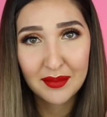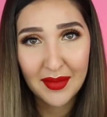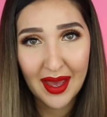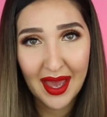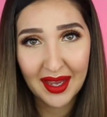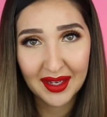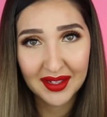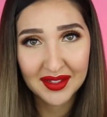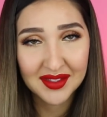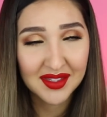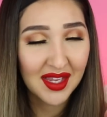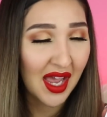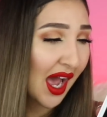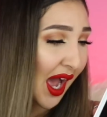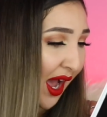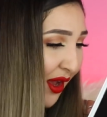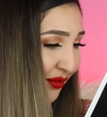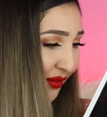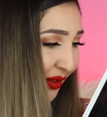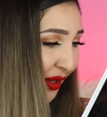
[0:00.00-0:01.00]
max
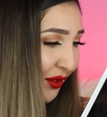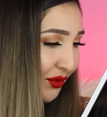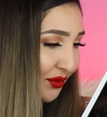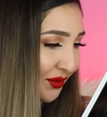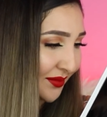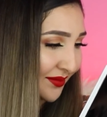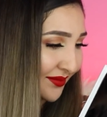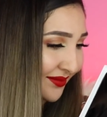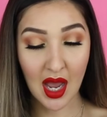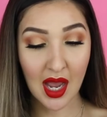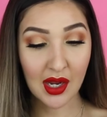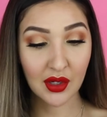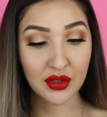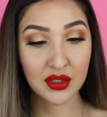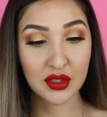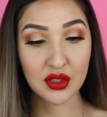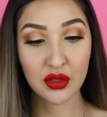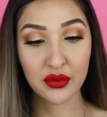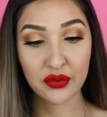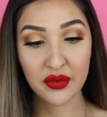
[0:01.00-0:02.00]
iPhone. I got
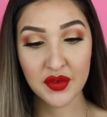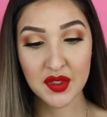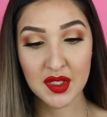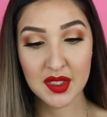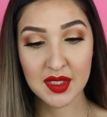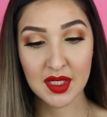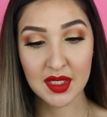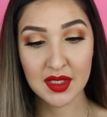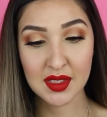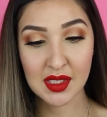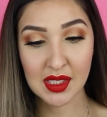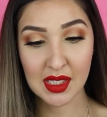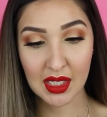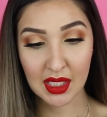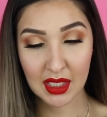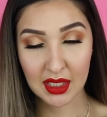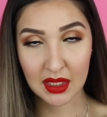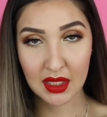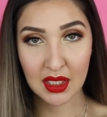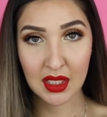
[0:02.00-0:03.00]
the 256
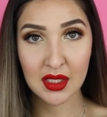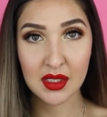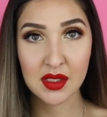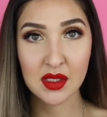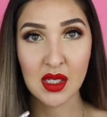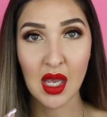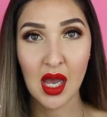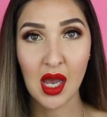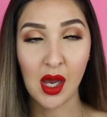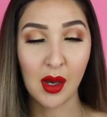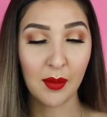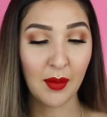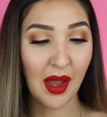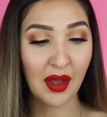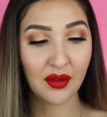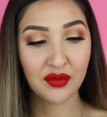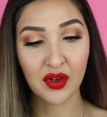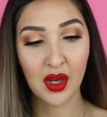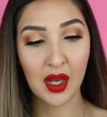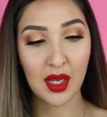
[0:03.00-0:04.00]
gig in this. Um,
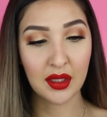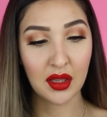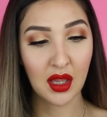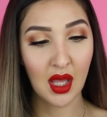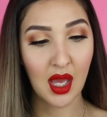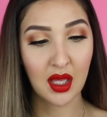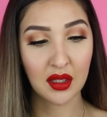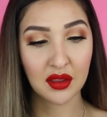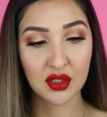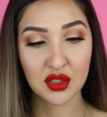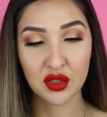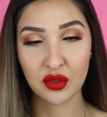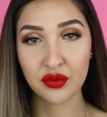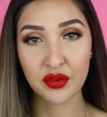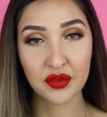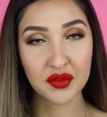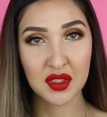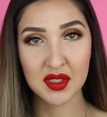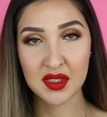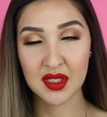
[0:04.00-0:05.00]
I find that the
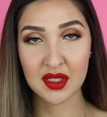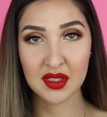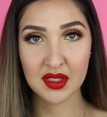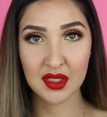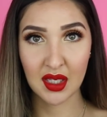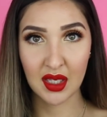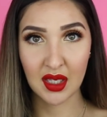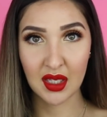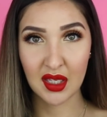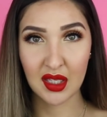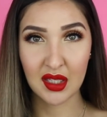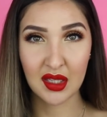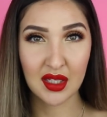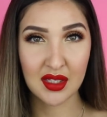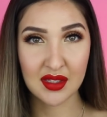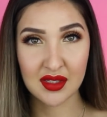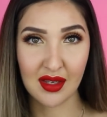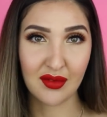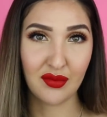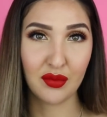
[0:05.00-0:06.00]
256 gig in
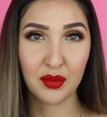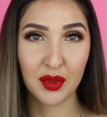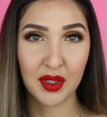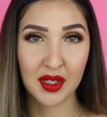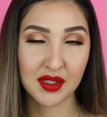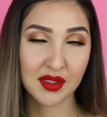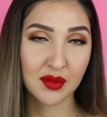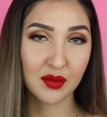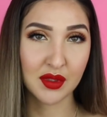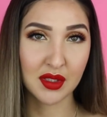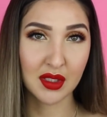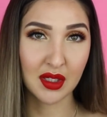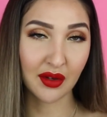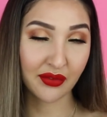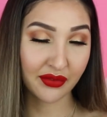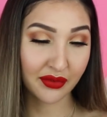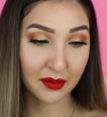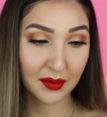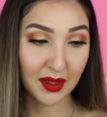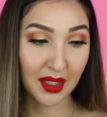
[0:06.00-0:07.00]
the 7 Plus was
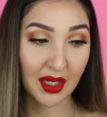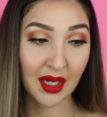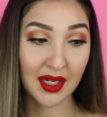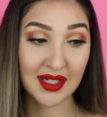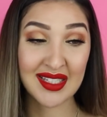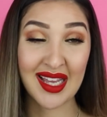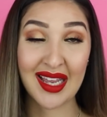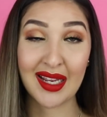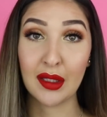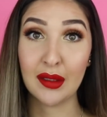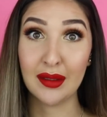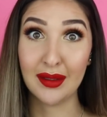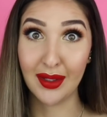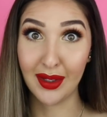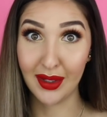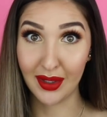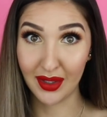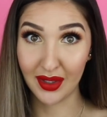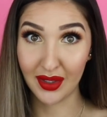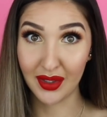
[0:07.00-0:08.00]
enough for me and I take a
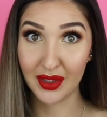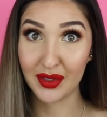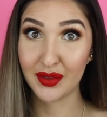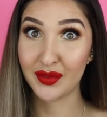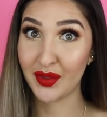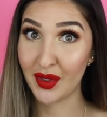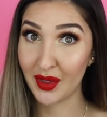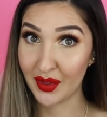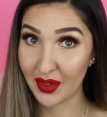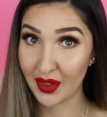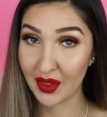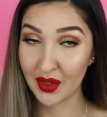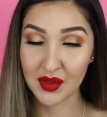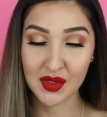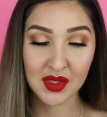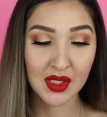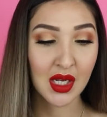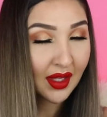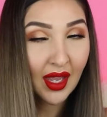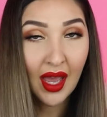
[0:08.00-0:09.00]
lot of
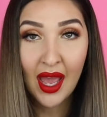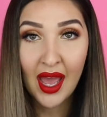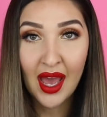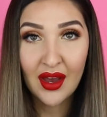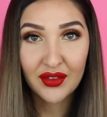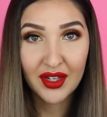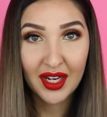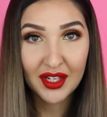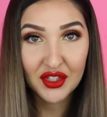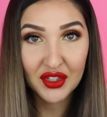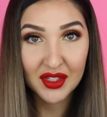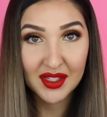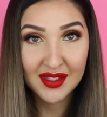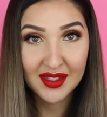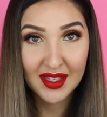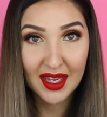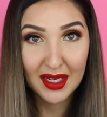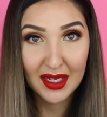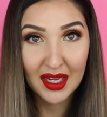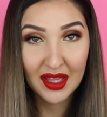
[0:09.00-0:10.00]
photos. I haven't actually
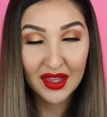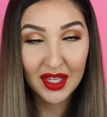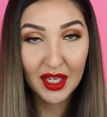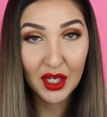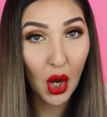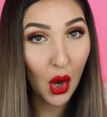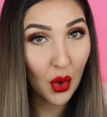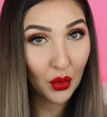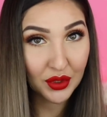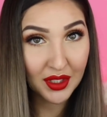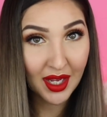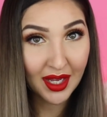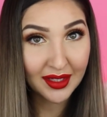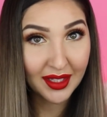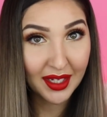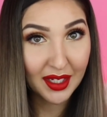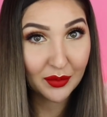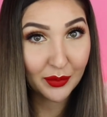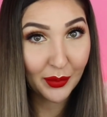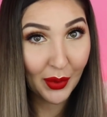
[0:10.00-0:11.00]
seen the gold
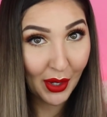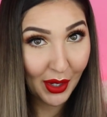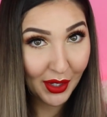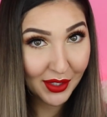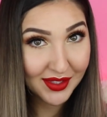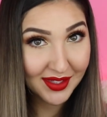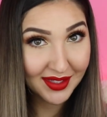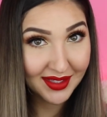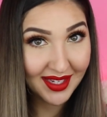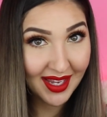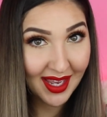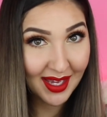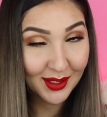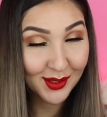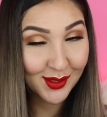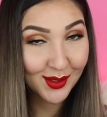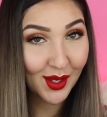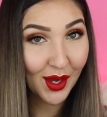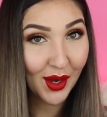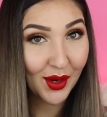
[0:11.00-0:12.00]
color in person yet,
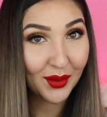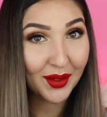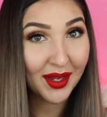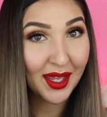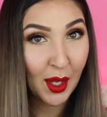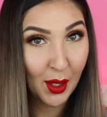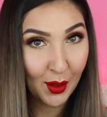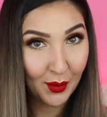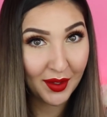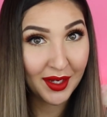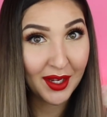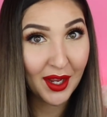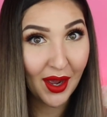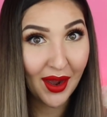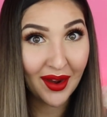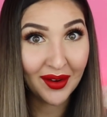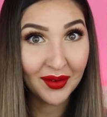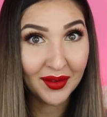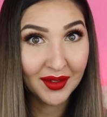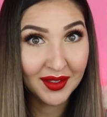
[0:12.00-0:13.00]
so here we
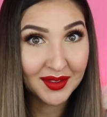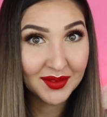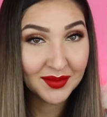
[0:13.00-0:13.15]
go.